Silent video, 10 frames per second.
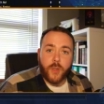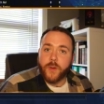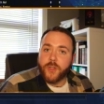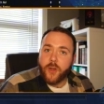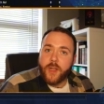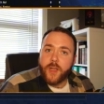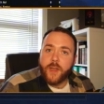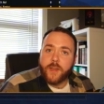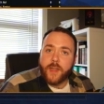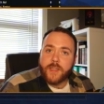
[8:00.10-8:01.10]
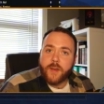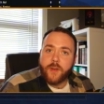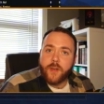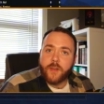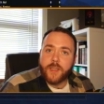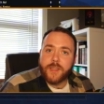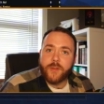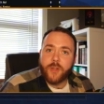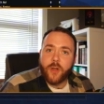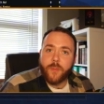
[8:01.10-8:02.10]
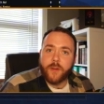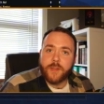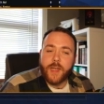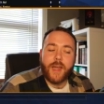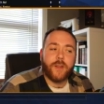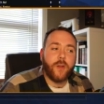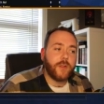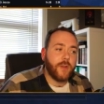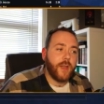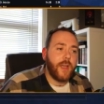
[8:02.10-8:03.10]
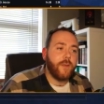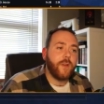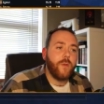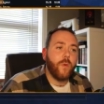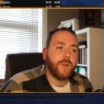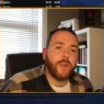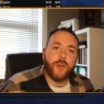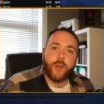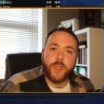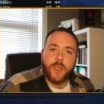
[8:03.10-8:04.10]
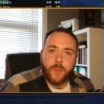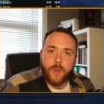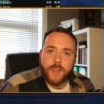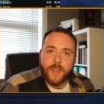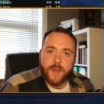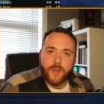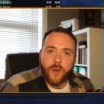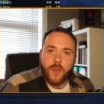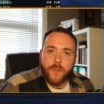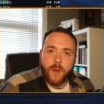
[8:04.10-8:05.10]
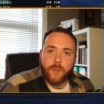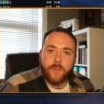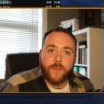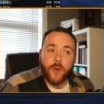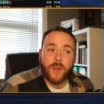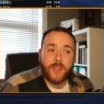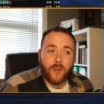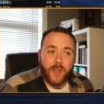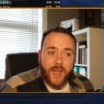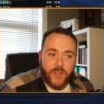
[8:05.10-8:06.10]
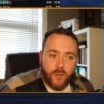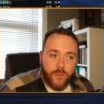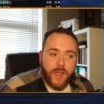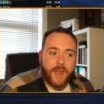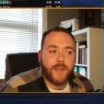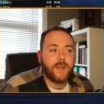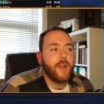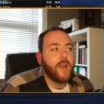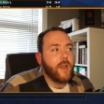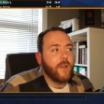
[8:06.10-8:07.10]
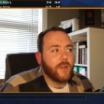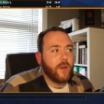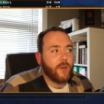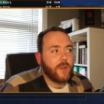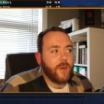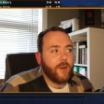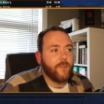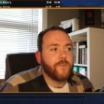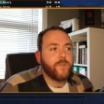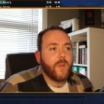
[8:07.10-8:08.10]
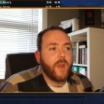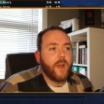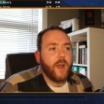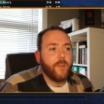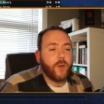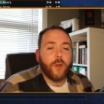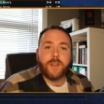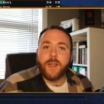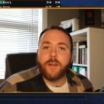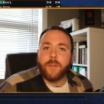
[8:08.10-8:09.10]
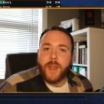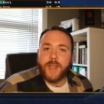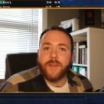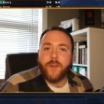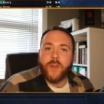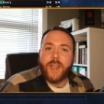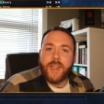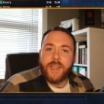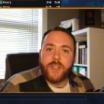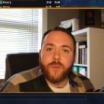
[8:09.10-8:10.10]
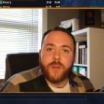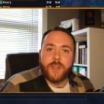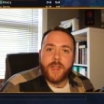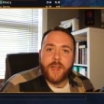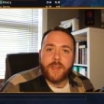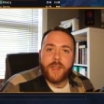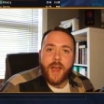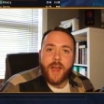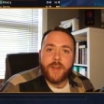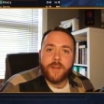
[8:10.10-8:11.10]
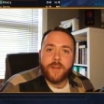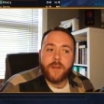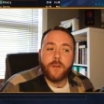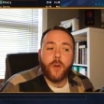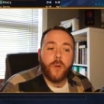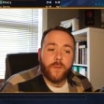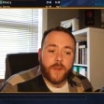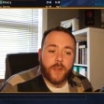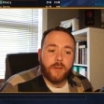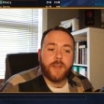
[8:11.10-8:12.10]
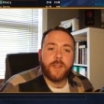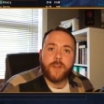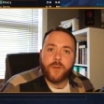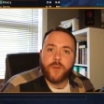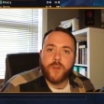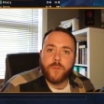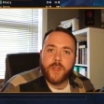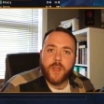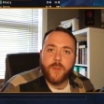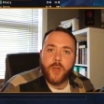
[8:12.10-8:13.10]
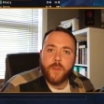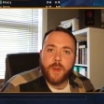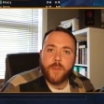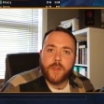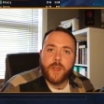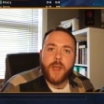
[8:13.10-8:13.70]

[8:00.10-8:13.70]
you enjoy it? And let's have a talk about it. And also, if you want to join a community that's all about focusing on casual players, that talks about content, makes it very easy to understand, and hopefully creates a discussion with the community members,